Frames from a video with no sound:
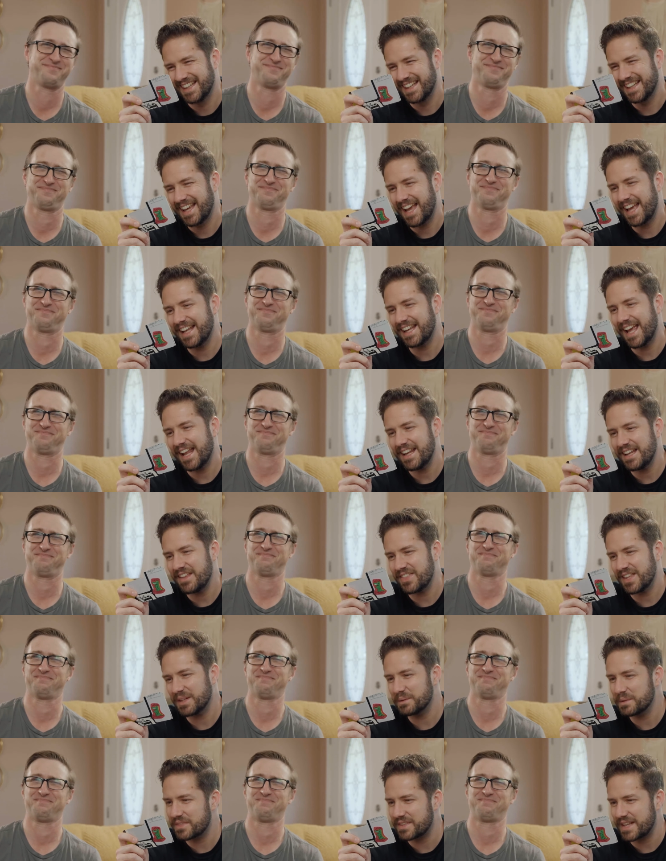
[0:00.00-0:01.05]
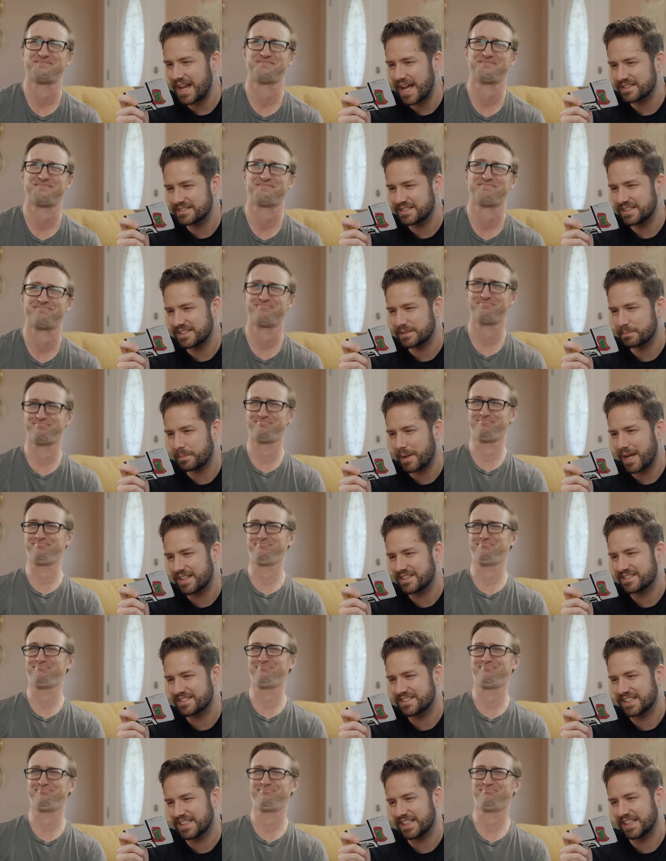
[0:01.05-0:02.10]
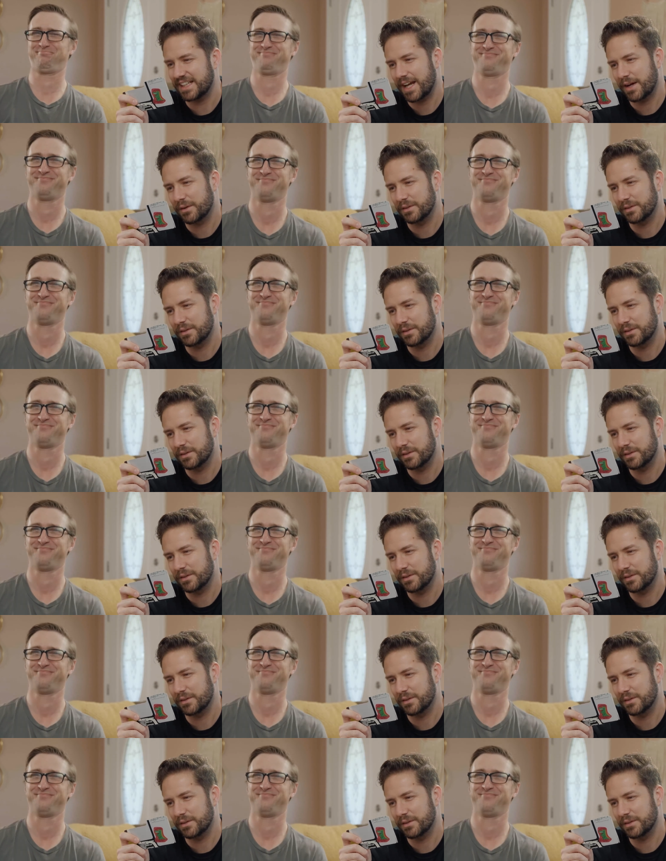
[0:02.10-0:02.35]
Speaker 1: And anything with nasty spikes sticking out